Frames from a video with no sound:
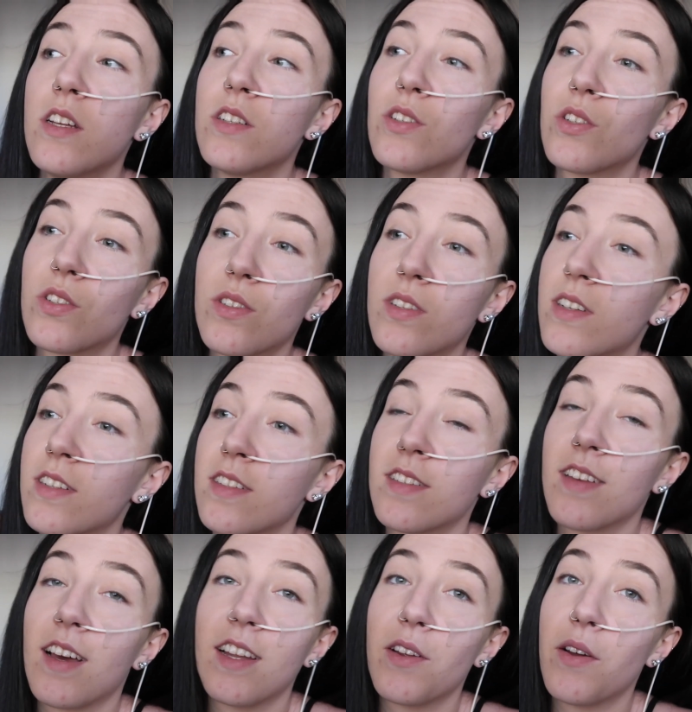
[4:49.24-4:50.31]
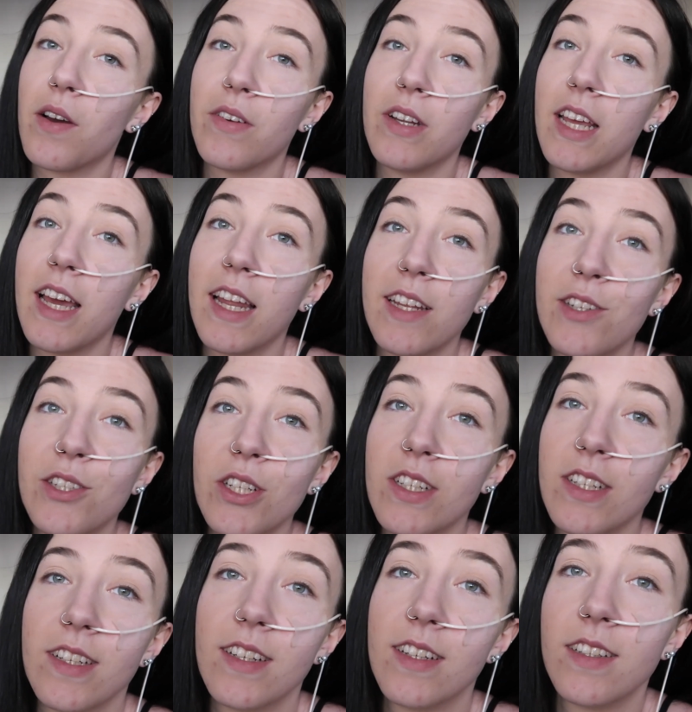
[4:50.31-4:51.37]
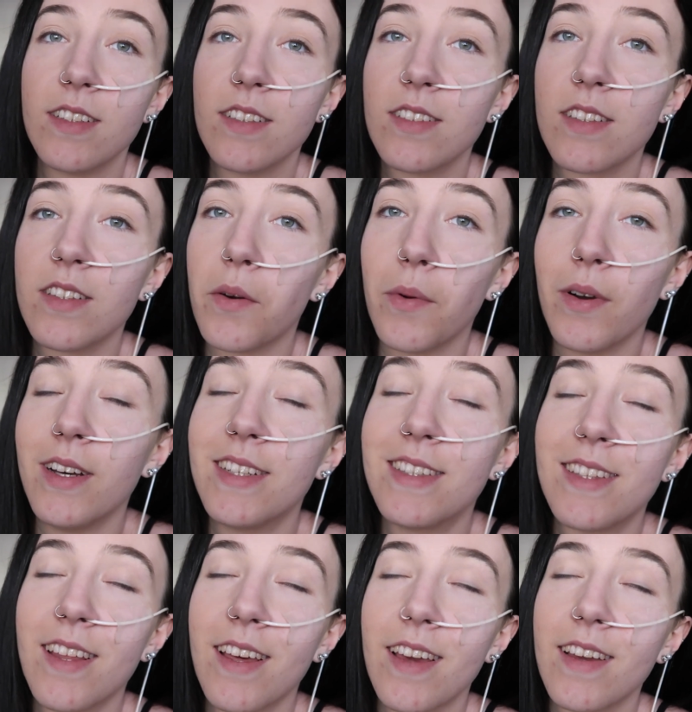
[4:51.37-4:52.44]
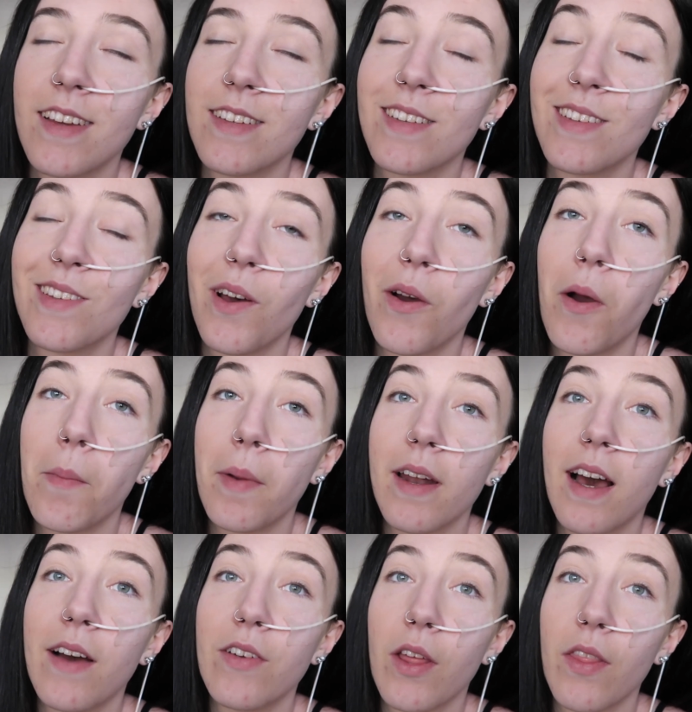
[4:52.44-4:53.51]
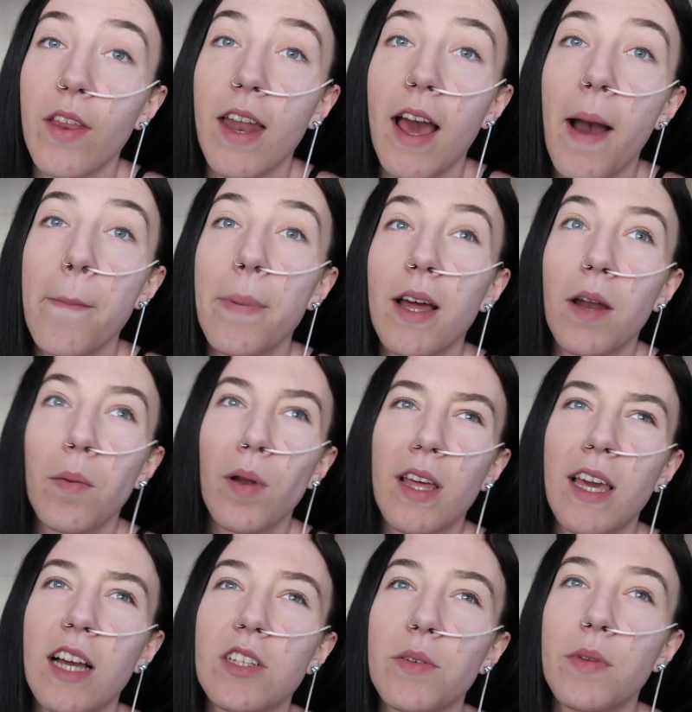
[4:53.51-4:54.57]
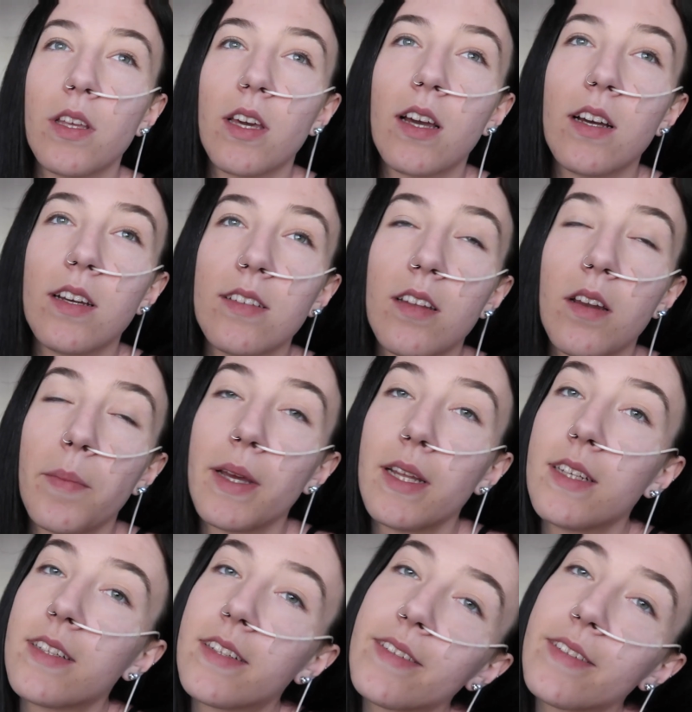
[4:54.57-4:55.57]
just because I don't have any energy and it's the worst thing. So I'm gonna have another nap and I'll probably catch up with you guys in a bit.